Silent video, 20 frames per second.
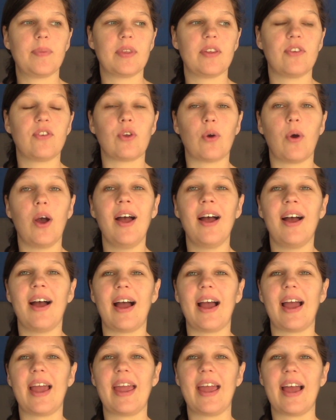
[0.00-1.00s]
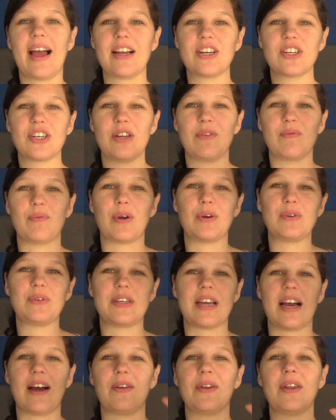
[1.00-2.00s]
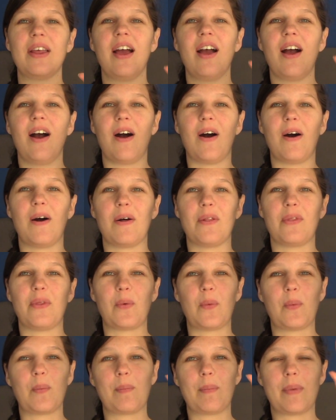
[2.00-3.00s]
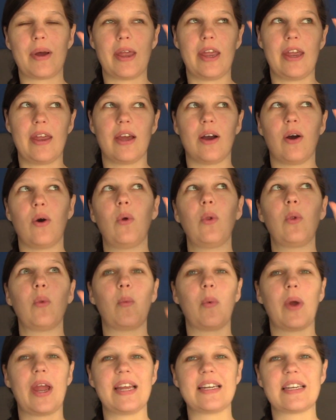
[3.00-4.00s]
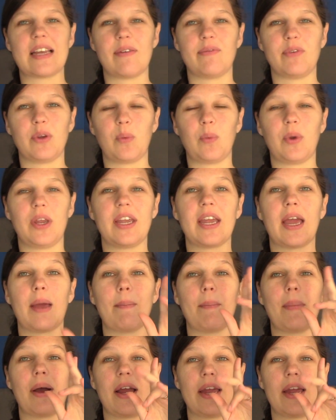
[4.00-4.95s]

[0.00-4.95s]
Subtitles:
So I actually wrote down my whole weight every week, and